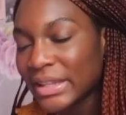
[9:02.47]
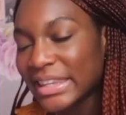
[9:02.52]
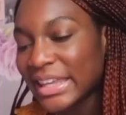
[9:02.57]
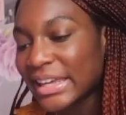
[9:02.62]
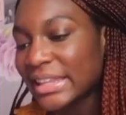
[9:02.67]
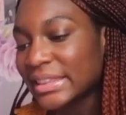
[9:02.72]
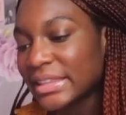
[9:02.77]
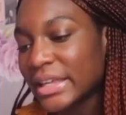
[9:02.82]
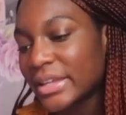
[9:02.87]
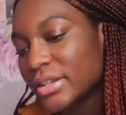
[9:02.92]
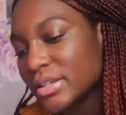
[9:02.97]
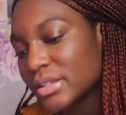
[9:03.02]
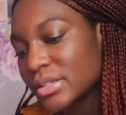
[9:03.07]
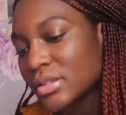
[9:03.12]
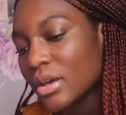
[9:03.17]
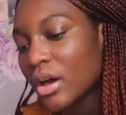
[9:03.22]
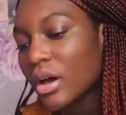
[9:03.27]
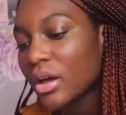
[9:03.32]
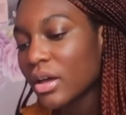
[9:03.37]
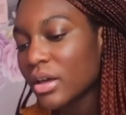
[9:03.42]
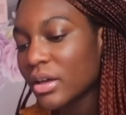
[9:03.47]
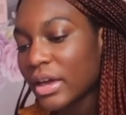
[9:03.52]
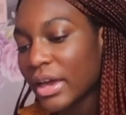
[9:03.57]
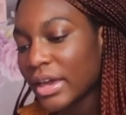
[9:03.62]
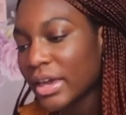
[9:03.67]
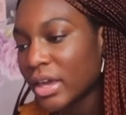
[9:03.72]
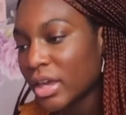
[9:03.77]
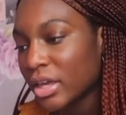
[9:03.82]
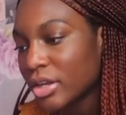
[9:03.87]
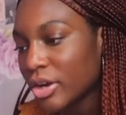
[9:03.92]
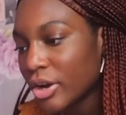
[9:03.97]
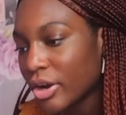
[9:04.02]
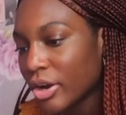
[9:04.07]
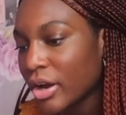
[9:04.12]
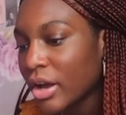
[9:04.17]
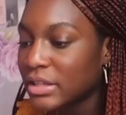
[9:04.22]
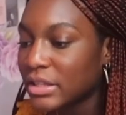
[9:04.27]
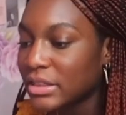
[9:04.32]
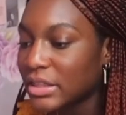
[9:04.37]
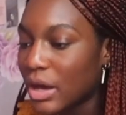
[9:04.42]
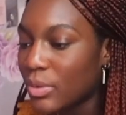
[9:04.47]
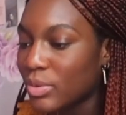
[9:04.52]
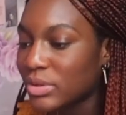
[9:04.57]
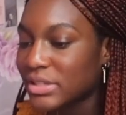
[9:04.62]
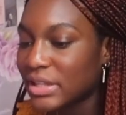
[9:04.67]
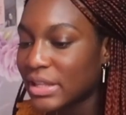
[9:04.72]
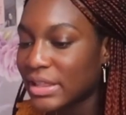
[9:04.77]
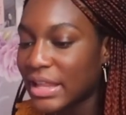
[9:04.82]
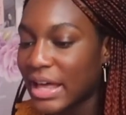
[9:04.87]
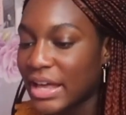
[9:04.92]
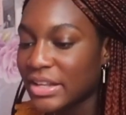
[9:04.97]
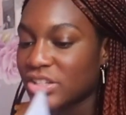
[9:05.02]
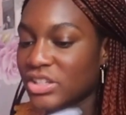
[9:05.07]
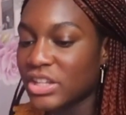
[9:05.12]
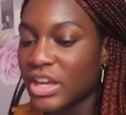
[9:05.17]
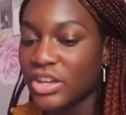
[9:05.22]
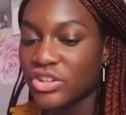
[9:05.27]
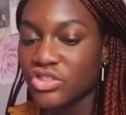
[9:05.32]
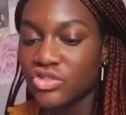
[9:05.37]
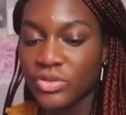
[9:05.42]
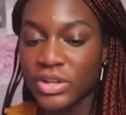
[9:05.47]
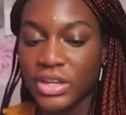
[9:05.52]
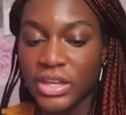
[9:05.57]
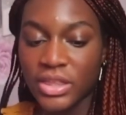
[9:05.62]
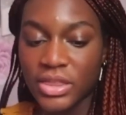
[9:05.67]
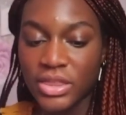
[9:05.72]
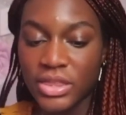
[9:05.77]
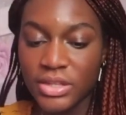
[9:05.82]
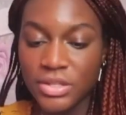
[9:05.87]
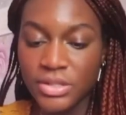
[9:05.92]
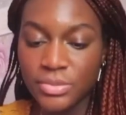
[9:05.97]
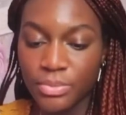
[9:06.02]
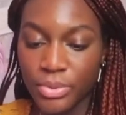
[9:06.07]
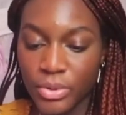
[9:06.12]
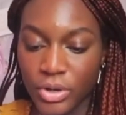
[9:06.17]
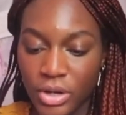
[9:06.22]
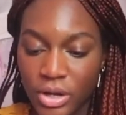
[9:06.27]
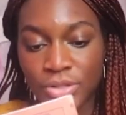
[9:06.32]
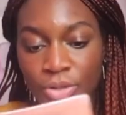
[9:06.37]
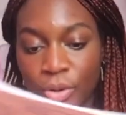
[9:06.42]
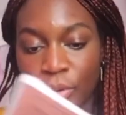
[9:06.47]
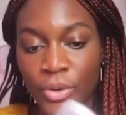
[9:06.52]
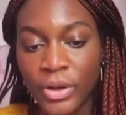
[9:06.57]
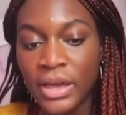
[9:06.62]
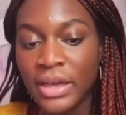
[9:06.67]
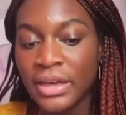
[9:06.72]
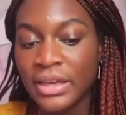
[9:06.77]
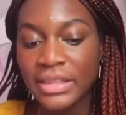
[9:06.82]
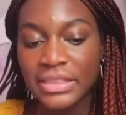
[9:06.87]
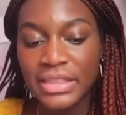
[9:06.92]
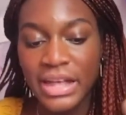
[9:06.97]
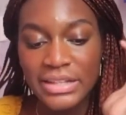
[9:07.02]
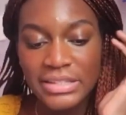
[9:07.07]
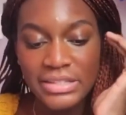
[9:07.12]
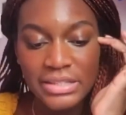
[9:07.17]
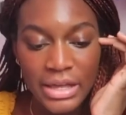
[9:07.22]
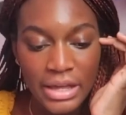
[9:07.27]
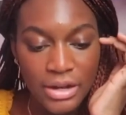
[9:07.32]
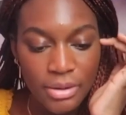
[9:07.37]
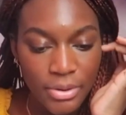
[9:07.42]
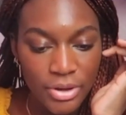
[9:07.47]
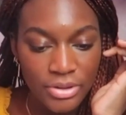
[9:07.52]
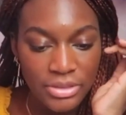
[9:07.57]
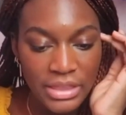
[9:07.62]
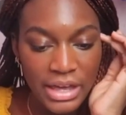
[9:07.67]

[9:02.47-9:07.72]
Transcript: like Lettuce. Ugh, I hate her. And that was the last entry in this book, so that's that about